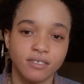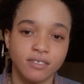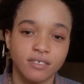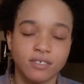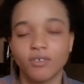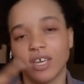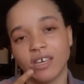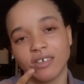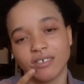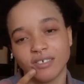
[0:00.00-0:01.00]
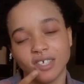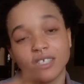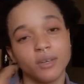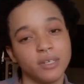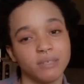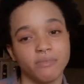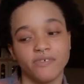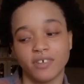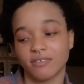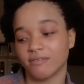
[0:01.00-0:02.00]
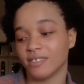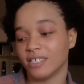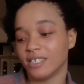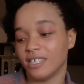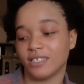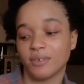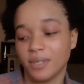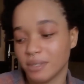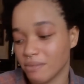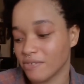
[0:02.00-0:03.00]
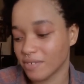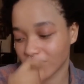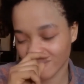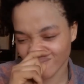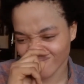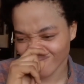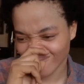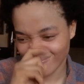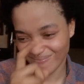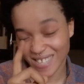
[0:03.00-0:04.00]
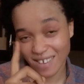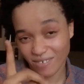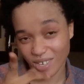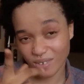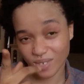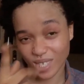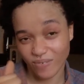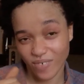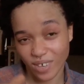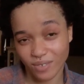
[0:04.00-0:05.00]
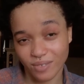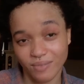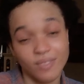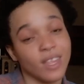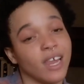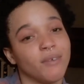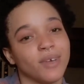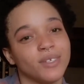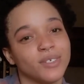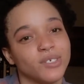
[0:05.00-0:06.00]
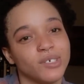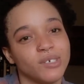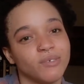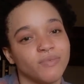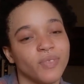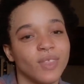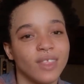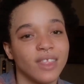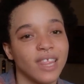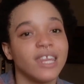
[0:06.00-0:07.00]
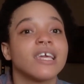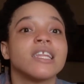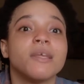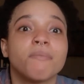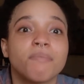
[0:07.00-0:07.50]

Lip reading: So yeah, it's going to be fun. It's going to be fun. That video was a fail, and I'm going to show you in the clip.